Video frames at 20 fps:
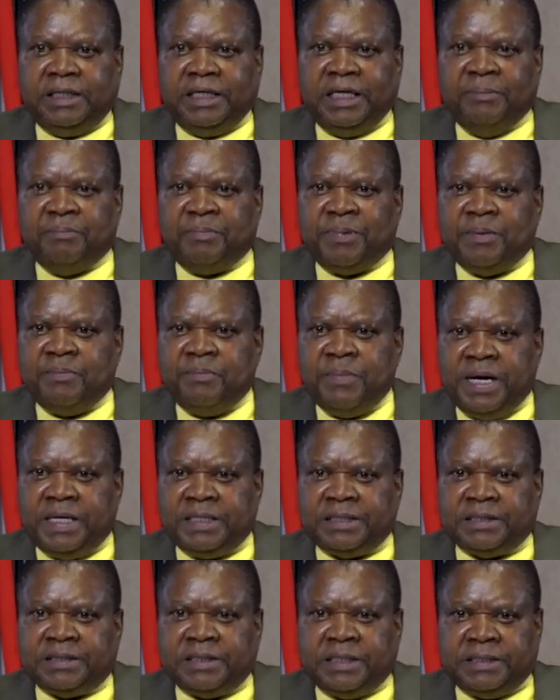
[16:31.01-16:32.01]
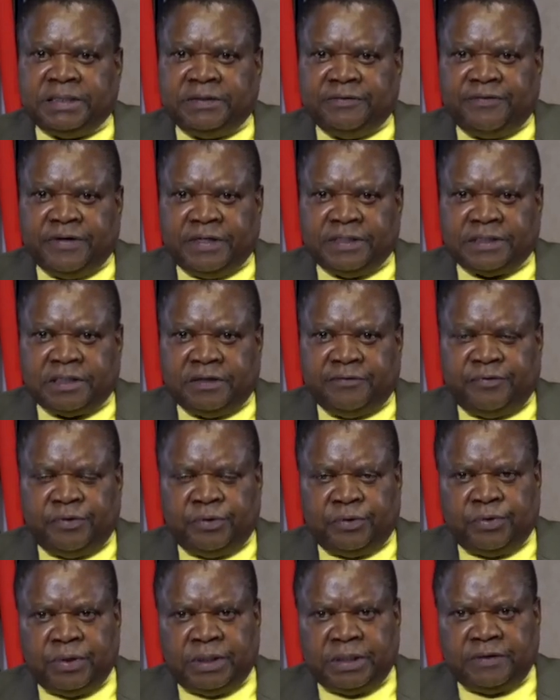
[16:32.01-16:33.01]
implement the Defense
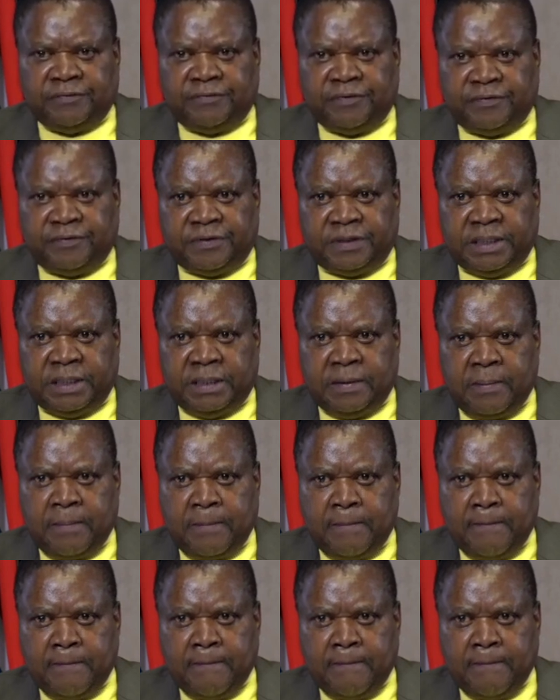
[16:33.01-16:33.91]
Review 2015,